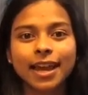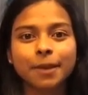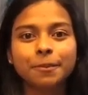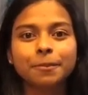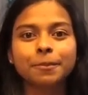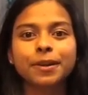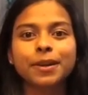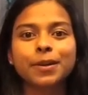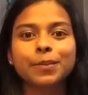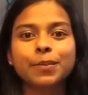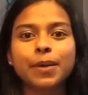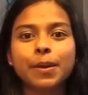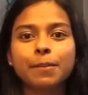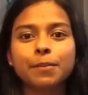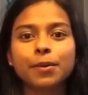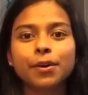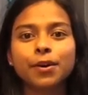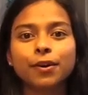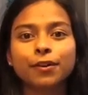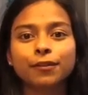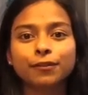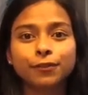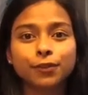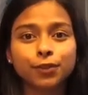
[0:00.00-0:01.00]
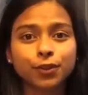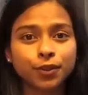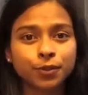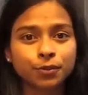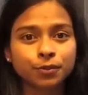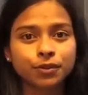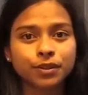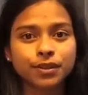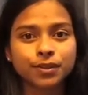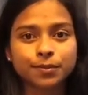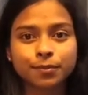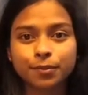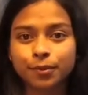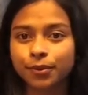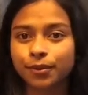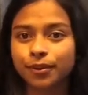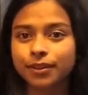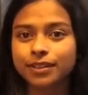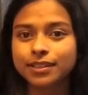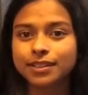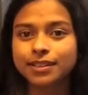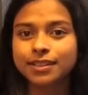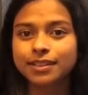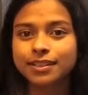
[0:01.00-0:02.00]
and been a member of numerous
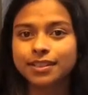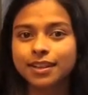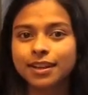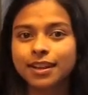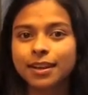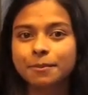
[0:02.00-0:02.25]
boards,